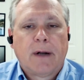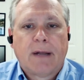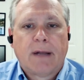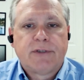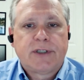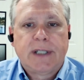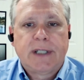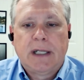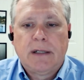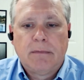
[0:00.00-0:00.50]
and
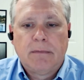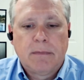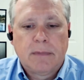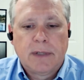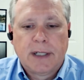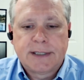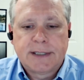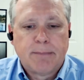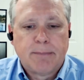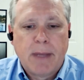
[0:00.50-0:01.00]
I've seen
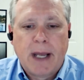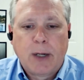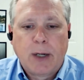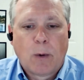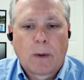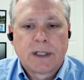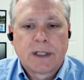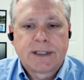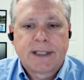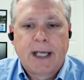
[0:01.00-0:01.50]
this in
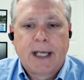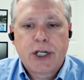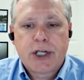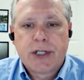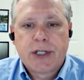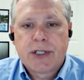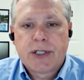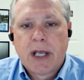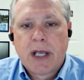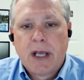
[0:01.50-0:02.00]
many
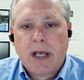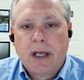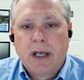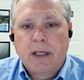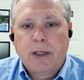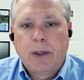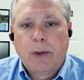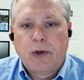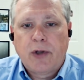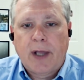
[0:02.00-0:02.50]
organizations.
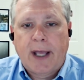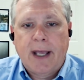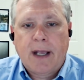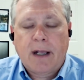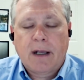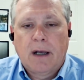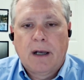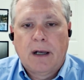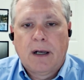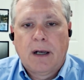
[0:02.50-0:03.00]
You
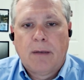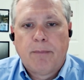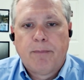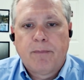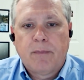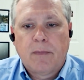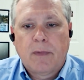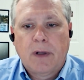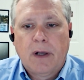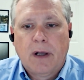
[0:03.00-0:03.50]
take
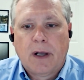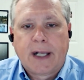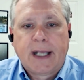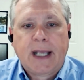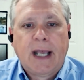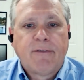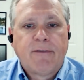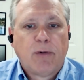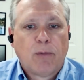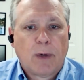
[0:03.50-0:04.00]
um, a
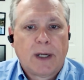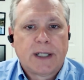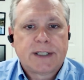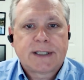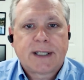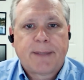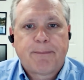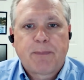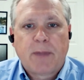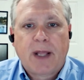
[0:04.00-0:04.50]
given
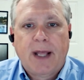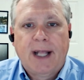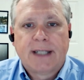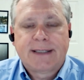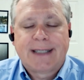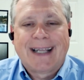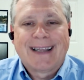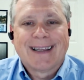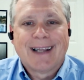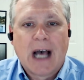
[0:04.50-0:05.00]
risk,
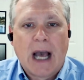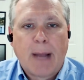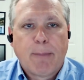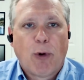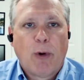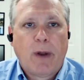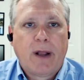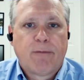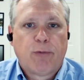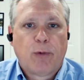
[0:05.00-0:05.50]
it's a
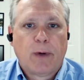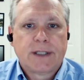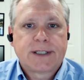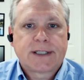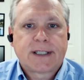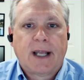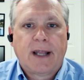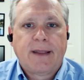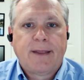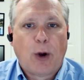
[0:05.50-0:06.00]
library of
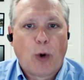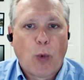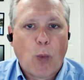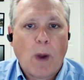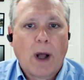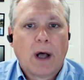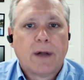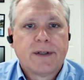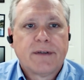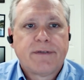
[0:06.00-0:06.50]
risk, they're
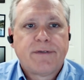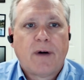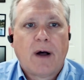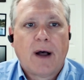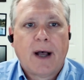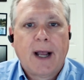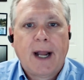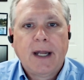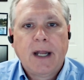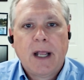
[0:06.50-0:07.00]
well
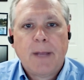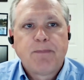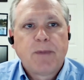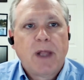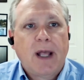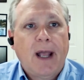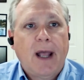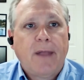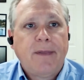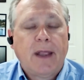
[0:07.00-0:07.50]
defined,
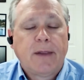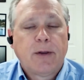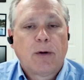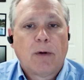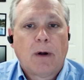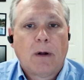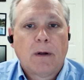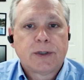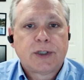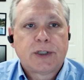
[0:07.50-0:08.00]
and then
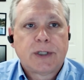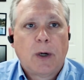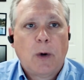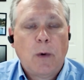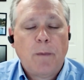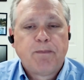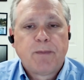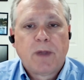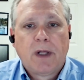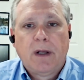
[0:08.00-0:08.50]
they're
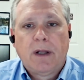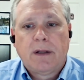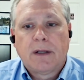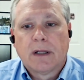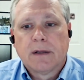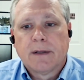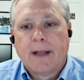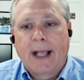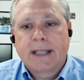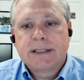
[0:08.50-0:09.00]
also
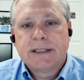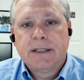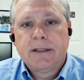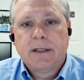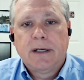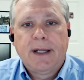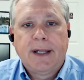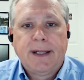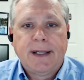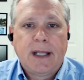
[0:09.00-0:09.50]
the
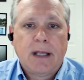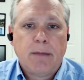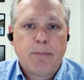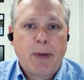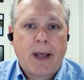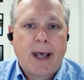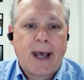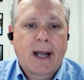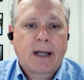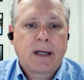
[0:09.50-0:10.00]
likelihood and the
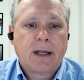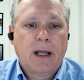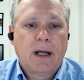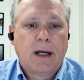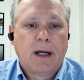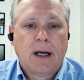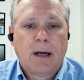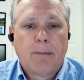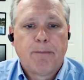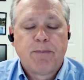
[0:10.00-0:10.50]
impact
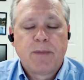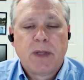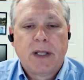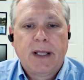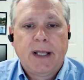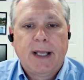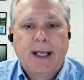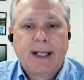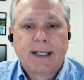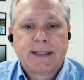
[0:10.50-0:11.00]
um,
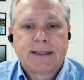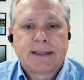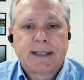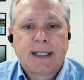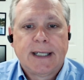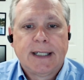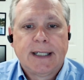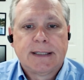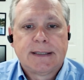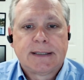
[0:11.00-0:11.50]

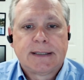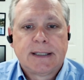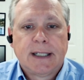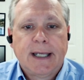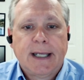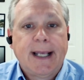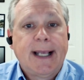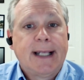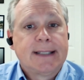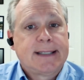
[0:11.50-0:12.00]
is is
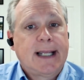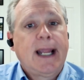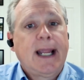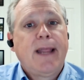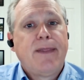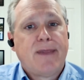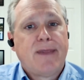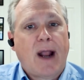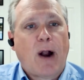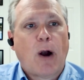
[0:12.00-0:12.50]
is
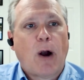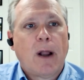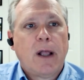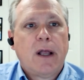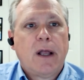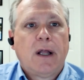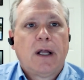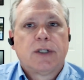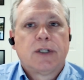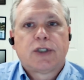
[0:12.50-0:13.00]
in there.
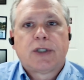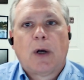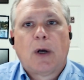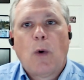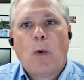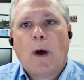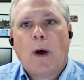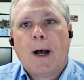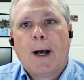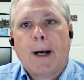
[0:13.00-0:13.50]

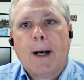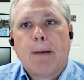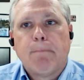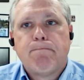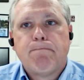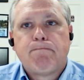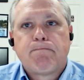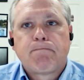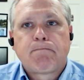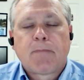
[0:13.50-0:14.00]
So
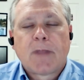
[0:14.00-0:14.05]
um,